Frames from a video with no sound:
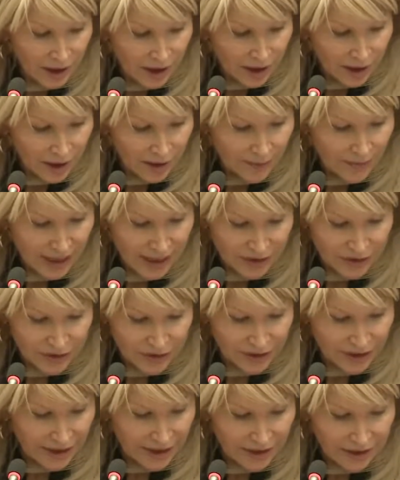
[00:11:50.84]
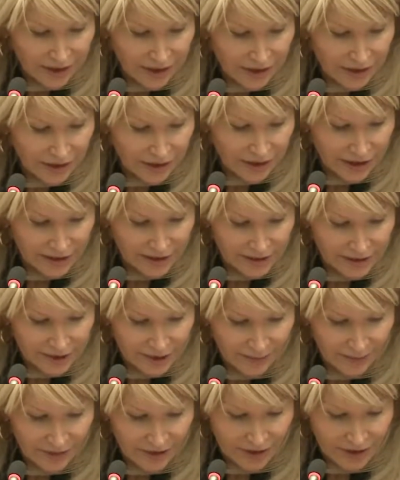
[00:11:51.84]
AstraZeneca licensed
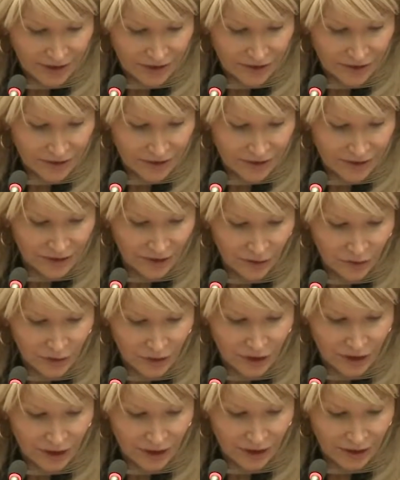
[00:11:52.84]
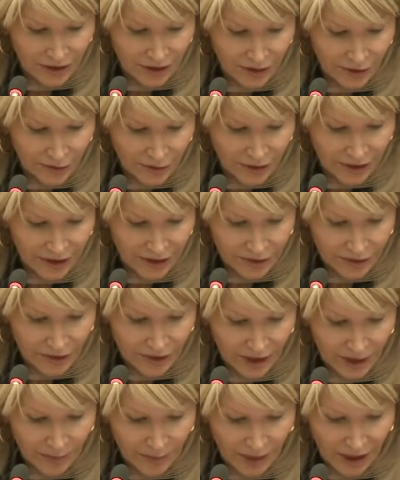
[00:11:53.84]
something to Celgene, another cancer
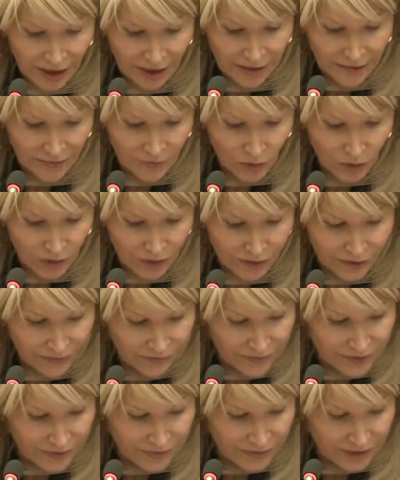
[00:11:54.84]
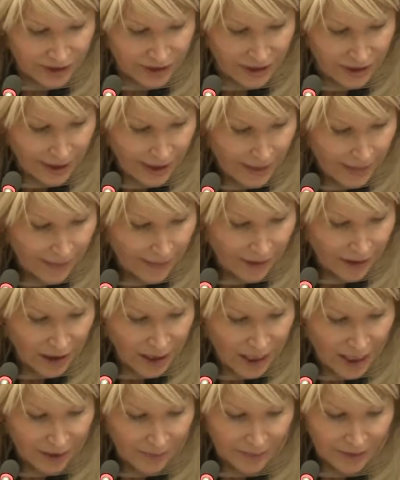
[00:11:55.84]
antibody, $450.
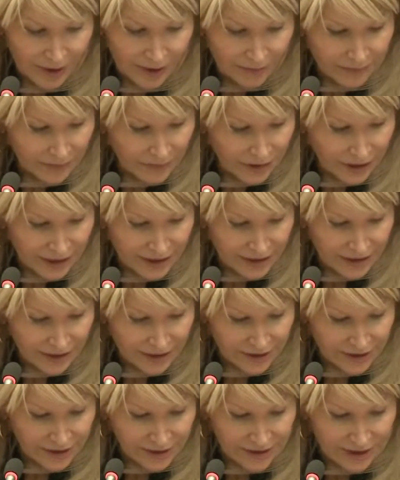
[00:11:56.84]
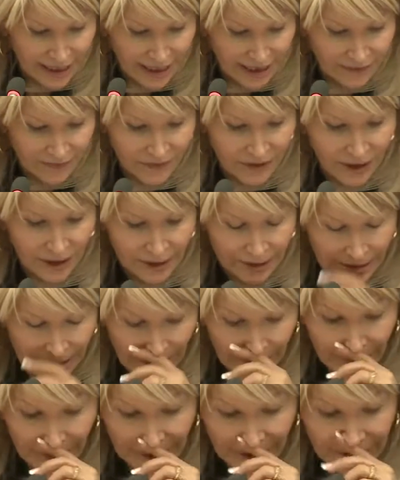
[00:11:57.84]
Hamney licensed to Sanofi on a
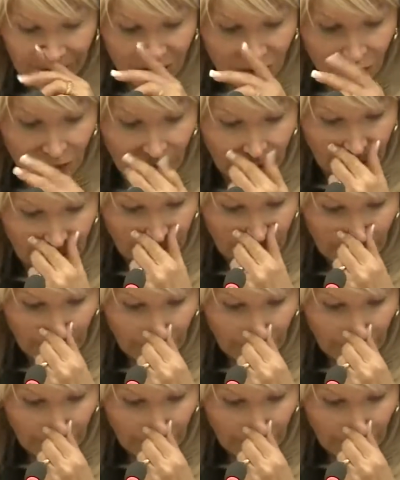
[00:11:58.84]
diabetes drug,